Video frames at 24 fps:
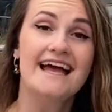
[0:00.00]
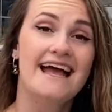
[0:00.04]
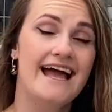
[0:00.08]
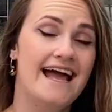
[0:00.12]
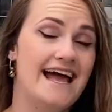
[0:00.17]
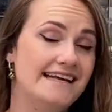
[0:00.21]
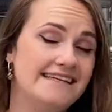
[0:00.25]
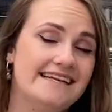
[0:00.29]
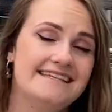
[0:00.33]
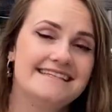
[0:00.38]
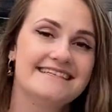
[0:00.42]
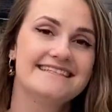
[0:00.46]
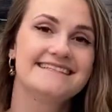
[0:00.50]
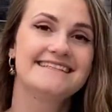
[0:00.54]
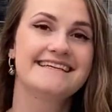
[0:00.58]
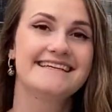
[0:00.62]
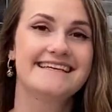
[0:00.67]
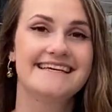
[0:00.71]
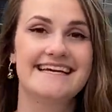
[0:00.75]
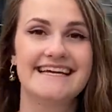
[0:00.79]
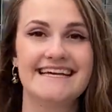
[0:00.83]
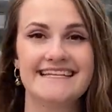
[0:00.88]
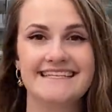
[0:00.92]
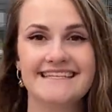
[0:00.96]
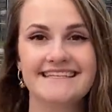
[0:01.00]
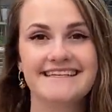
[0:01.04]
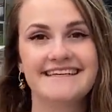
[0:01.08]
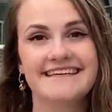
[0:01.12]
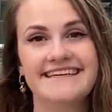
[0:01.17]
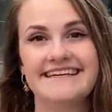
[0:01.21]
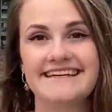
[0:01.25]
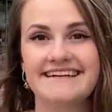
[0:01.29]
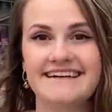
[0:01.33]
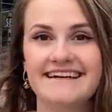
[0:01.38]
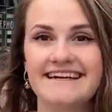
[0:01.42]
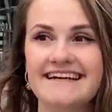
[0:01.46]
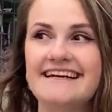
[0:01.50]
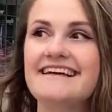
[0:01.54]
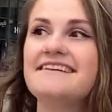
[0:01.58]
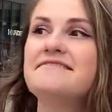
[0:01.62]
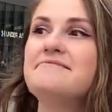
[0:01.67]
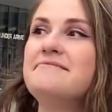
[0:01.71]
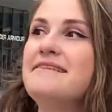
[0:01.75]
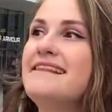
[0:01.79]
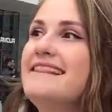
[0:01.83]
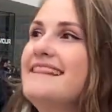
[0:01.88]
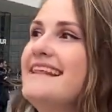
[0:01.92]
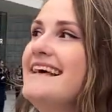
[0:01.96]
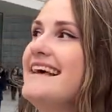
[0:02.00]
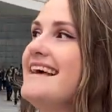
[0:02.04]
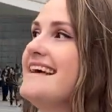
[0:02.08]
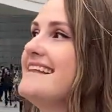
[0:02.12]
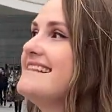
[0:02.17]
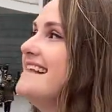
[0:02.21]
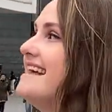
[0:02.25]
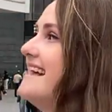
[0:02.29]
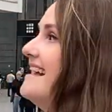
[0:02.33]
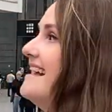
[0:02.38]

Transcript: and it is located here in Milan.